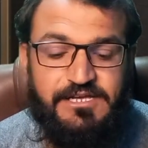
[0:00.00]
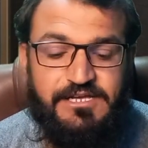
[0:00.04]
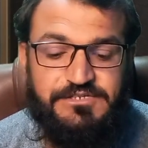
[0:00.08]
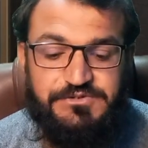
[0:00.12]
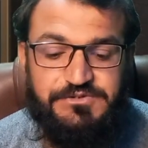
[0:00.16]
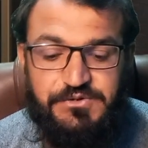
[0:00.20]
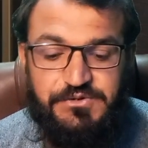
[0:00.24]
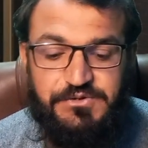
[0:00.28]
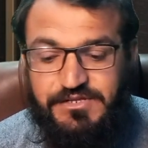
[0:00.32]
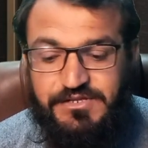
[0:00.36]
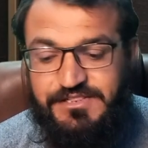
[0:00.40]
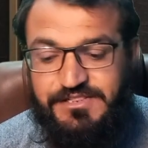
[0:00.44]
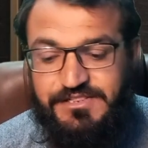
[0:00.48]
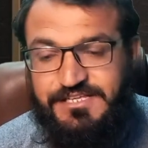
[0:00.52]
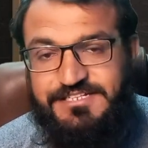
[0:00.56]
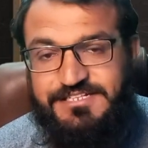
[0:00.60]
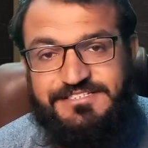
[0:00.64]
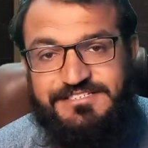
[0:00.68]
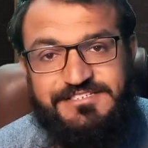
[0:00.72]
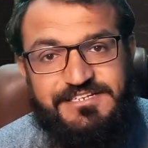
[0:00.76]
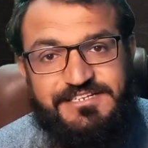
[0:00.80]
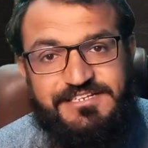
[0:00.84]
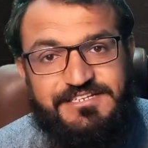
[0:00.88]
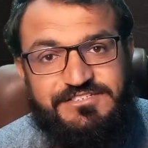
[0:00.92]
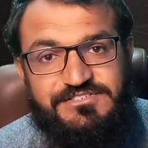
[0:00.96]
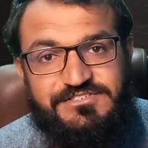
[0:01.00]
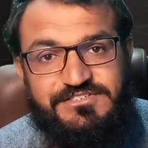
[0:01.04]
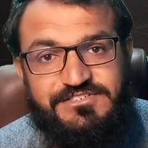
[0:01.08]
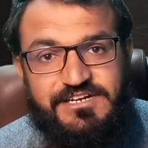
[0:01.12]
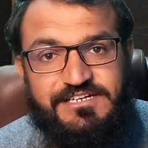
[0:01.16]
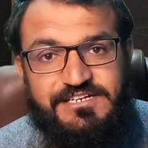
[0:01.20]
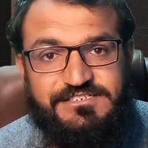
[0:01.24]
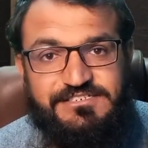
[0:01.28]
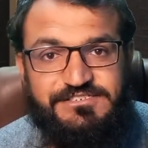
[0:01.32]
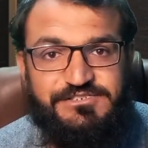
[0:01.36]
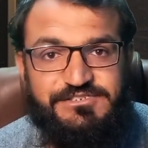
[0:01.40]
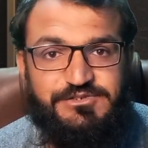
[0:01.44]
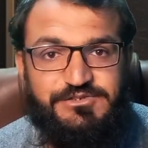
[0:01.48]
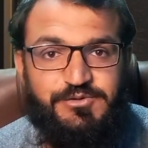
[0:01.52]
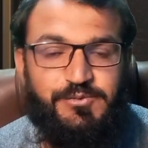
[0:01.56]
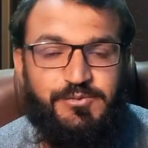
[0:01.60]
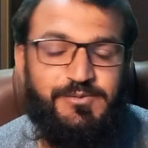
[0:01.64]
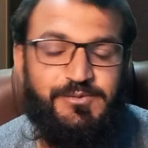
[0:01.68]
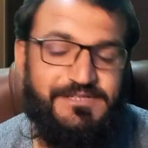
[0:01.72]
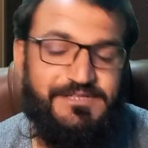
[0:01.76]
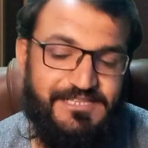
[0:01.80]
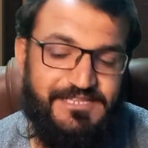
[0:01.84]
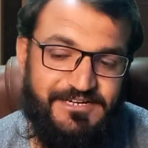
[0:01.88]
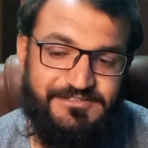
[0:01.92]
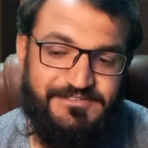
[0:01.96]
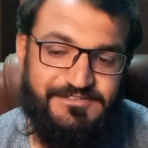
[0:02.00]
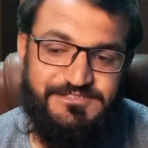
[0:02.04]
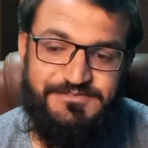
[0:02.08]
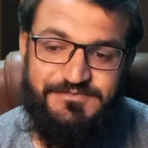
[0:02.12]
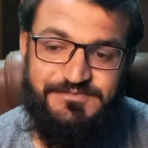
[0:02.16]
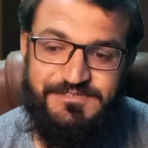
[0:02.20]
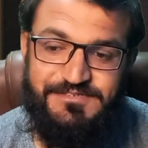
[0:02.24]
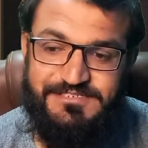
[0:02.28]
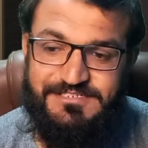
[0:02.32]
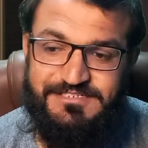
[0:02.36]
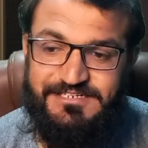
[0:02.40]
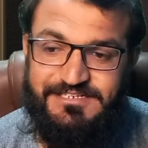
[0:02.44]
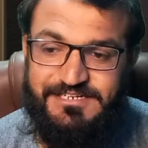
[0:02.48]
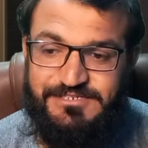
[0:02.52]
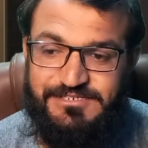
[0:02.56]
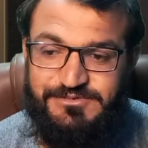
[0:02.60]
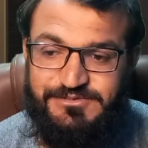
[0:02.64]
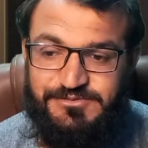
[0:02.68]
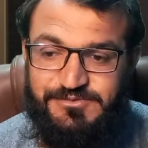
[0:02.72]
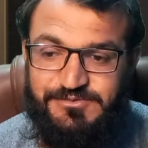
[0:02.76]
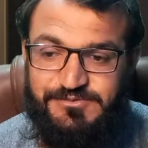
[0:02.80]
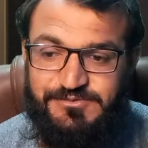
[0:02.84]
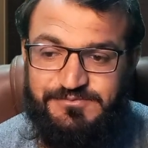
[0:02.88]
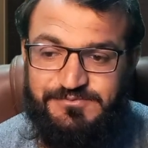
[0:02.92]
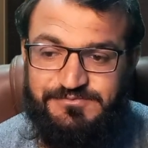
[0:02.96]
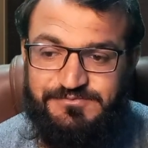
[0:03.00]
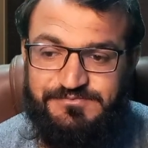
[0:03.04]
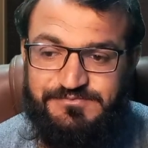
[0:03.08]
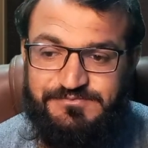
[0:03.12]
So let's get started without further ado.